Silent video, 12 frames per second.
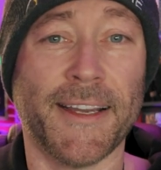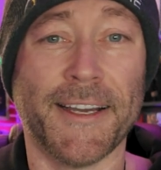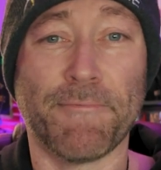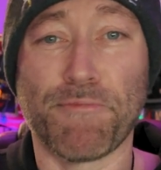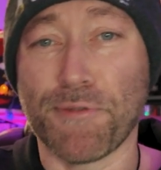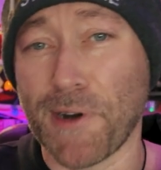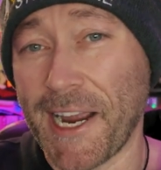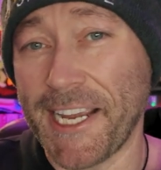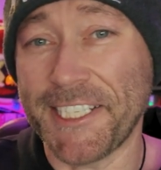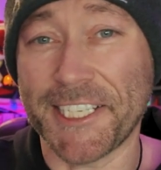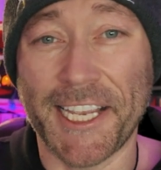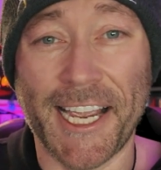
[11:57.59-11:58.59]

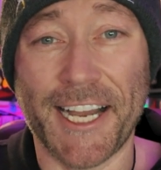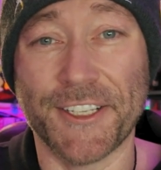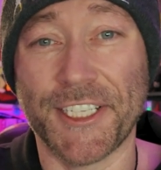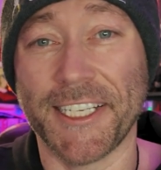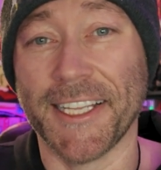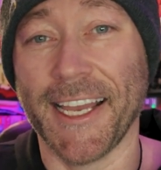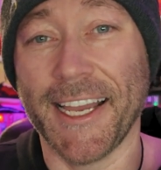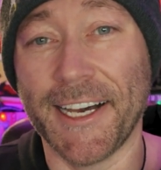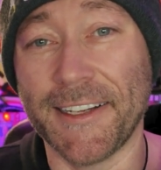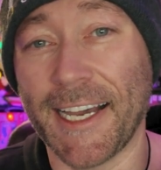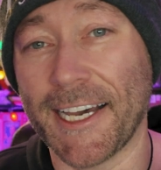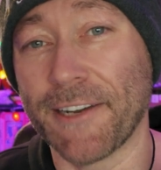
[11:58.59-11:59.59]
price gouging the
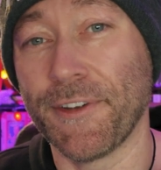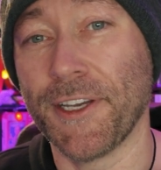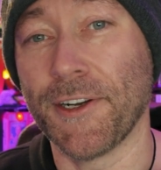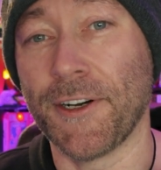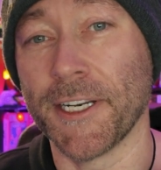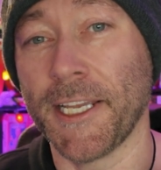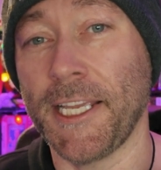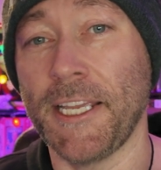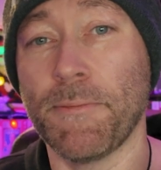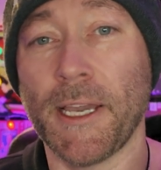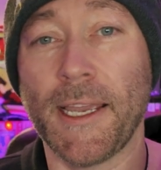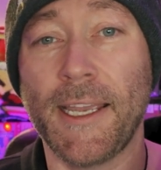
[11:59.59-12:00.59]
hell out of it on
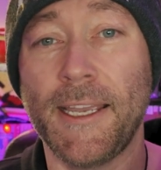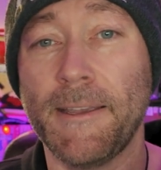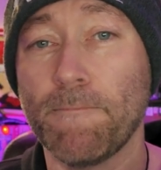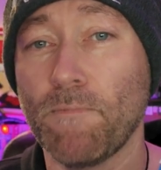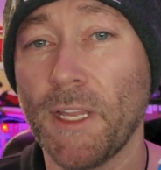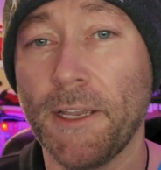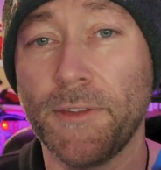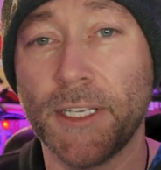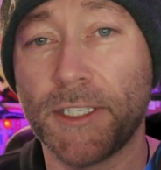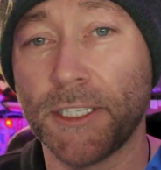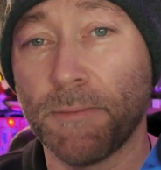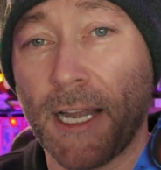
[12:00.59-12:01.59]
eBay. And
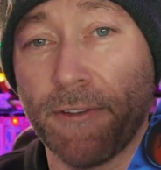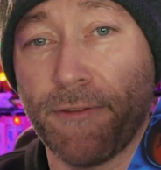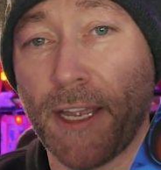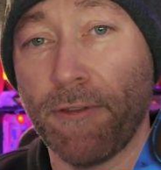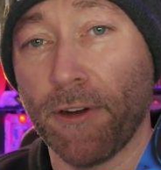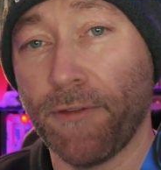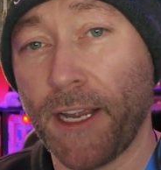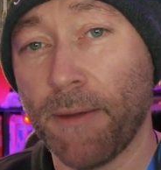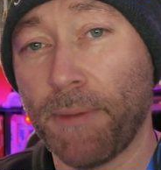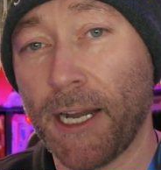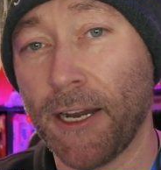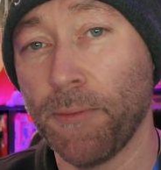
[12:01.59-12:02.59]
this is my favorite
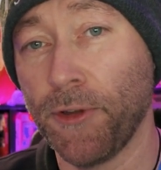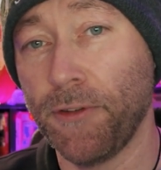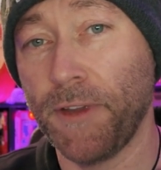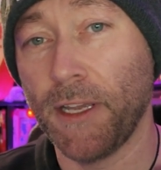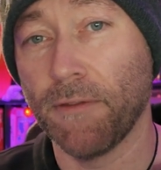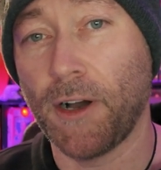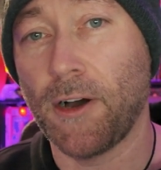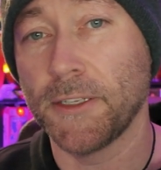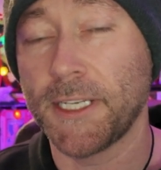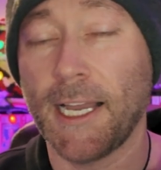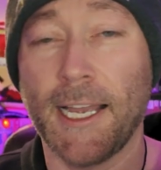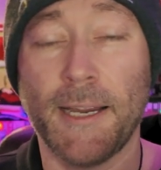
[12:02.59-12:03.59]
vampire movie of all
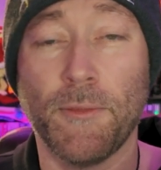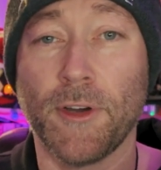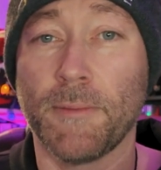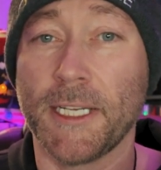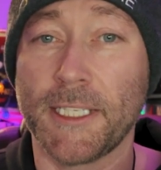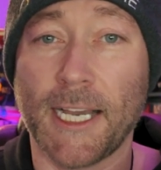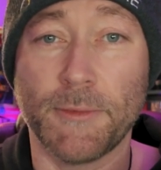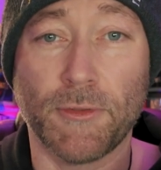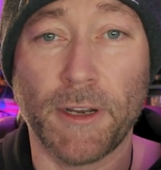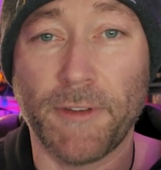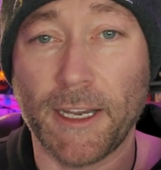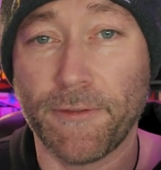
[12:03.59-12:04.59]
time, one of my top
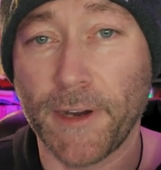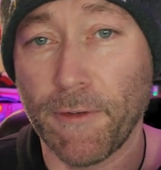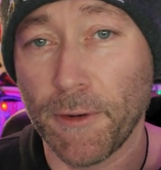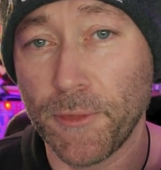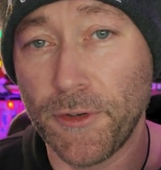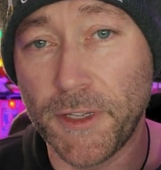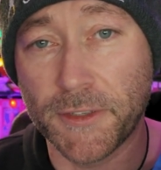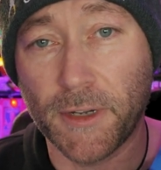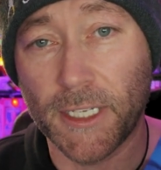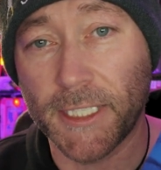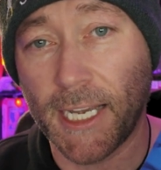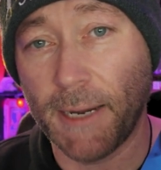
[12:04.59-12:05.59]
25 favorite movies of
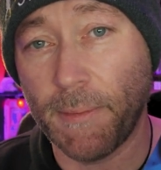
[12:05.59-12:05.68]
all time.